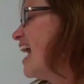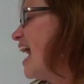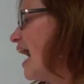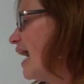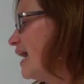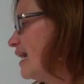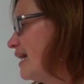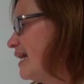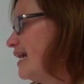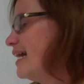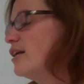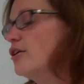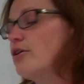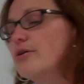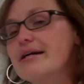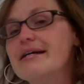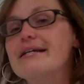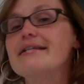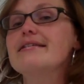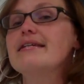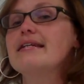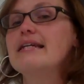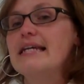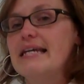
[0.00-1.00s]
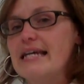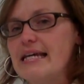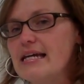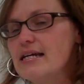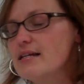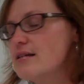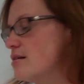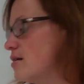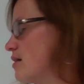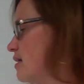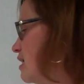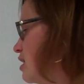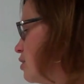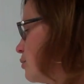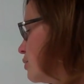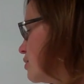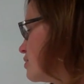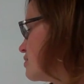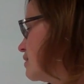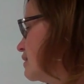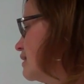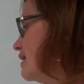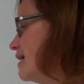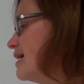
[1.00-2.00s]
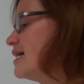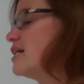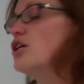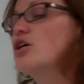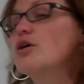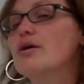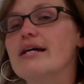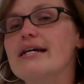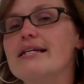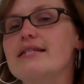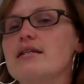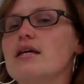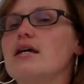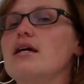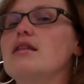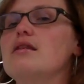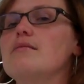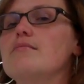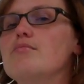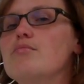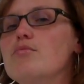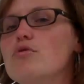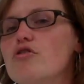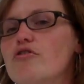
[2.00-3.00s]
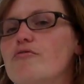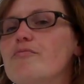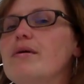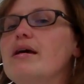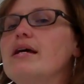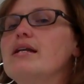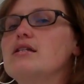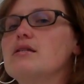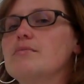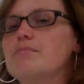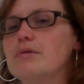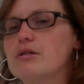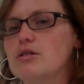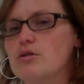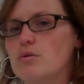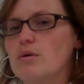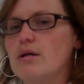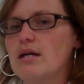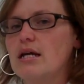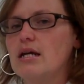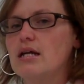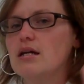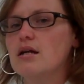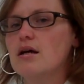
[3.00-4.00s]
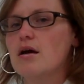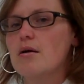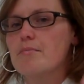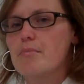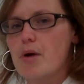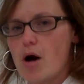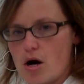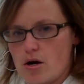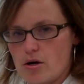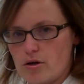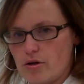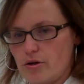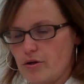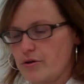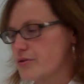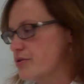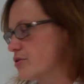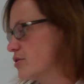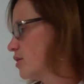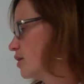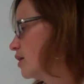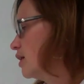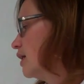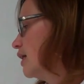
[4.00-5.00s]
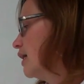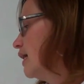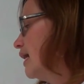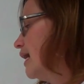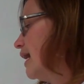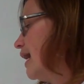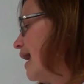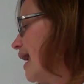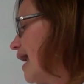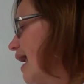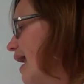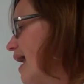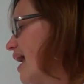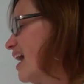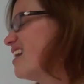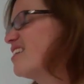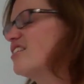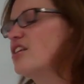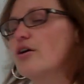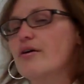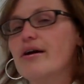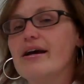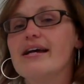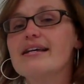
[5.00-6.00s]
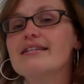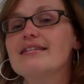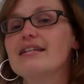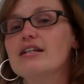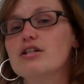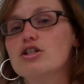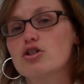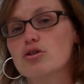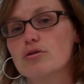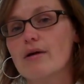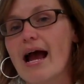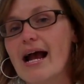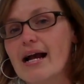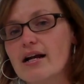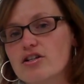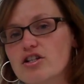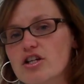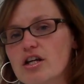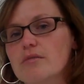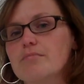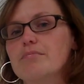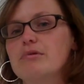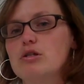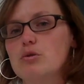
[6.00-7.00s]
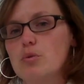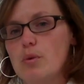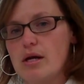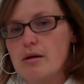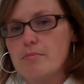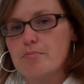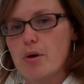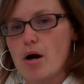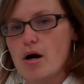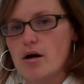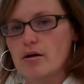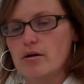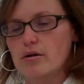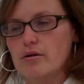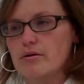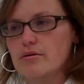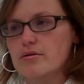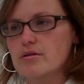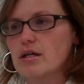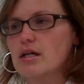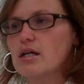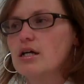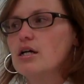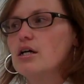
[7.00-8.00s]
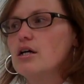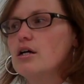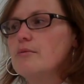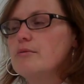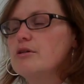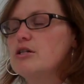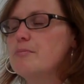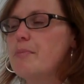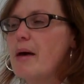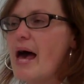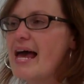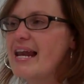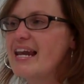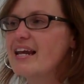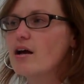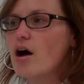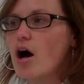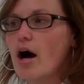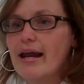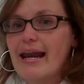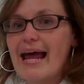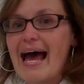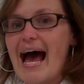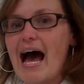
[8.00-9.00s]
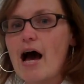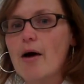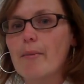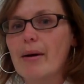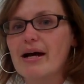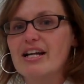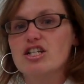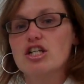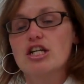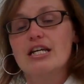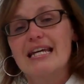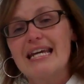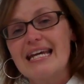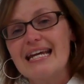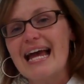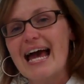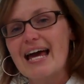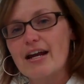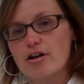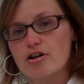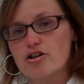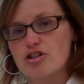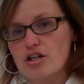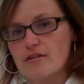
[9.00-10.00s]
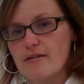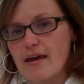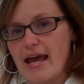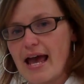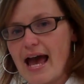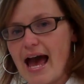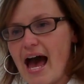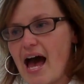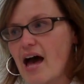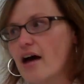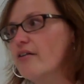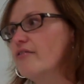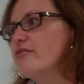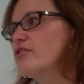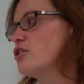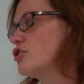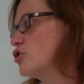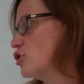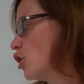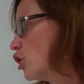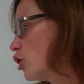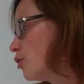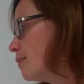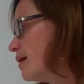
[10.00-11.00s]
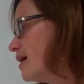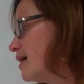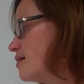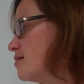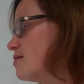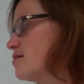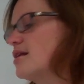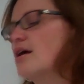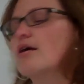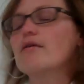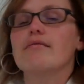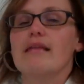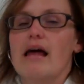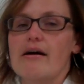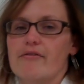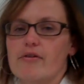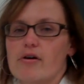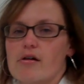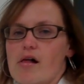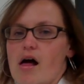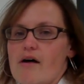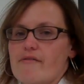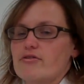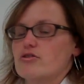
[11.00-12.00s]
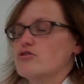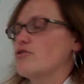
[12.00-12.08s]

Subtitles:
An increase in heat equals an increase in the movement between particles. And there is an attraction between particles. Depending on how much heat energy they have determines their level of